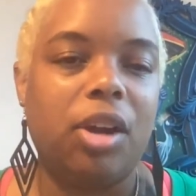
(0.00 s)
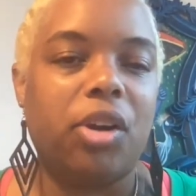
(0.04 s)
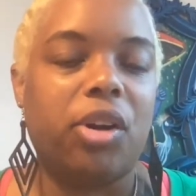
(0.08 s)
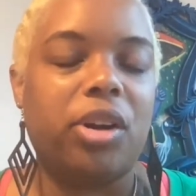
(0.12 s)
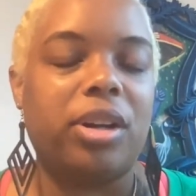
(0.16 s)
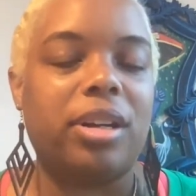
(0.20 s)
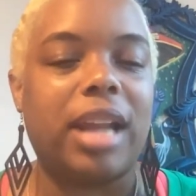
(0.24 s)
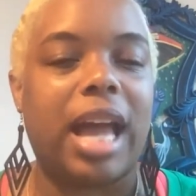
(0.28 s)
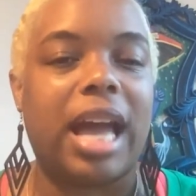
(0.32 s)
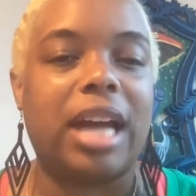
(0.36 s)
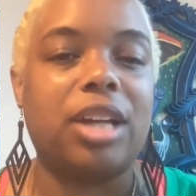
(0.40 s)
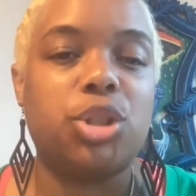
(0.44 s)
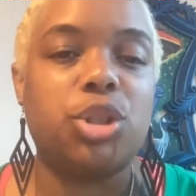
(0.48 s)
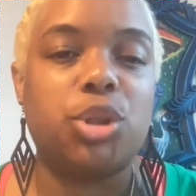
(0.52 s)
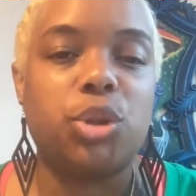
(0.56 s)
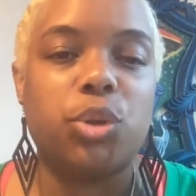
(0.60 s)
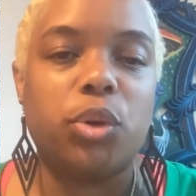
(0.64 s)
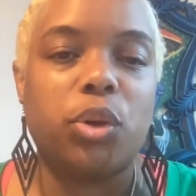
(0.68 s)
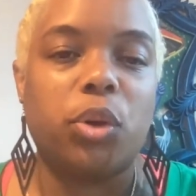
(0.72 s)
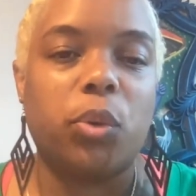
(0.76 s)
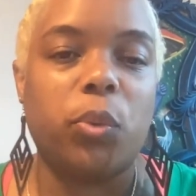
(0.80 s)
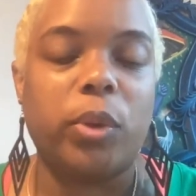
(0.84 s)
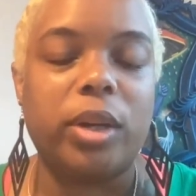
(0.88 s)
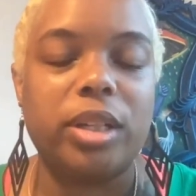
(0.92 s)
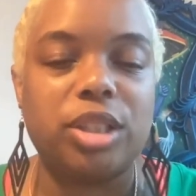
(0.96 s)
or not
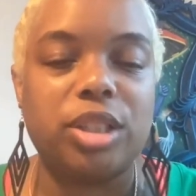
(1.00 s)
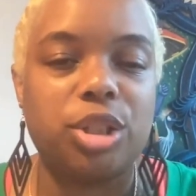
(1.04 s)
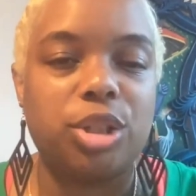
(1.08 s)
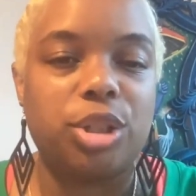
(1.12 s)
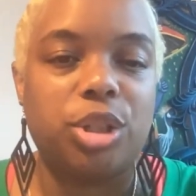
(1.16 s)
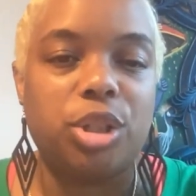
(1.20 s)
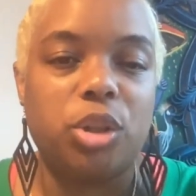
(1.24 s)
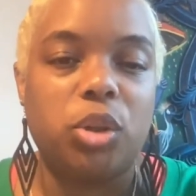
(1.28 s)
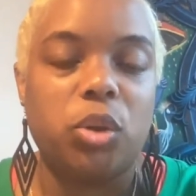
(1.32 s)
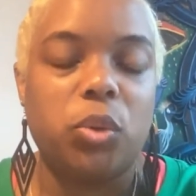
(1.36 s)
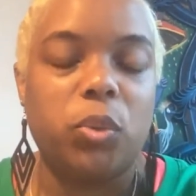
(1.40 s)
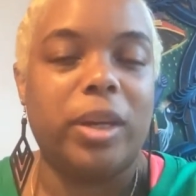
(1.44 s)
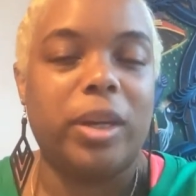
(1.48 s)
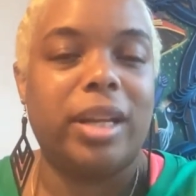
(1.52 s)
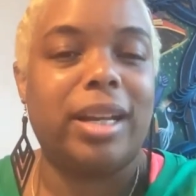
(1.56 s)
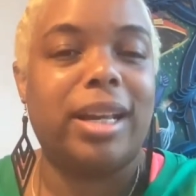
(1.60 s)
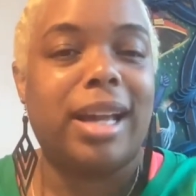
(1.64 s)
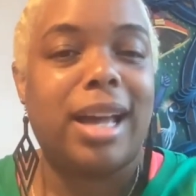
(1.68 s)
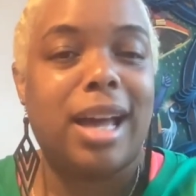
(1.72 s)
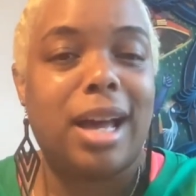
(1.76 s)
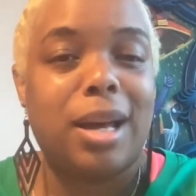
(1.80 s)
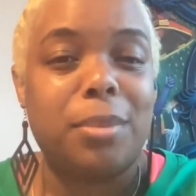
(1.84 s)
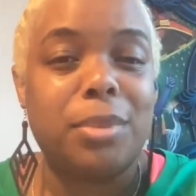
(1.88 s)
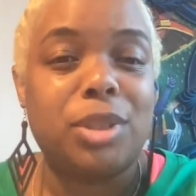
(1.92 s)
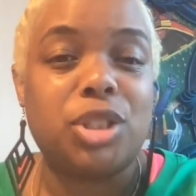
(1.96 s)
sure what to do when
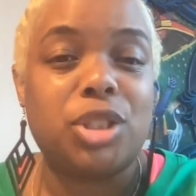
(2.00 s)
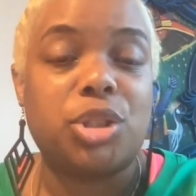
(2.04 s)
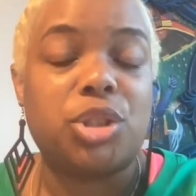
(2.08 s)
it comes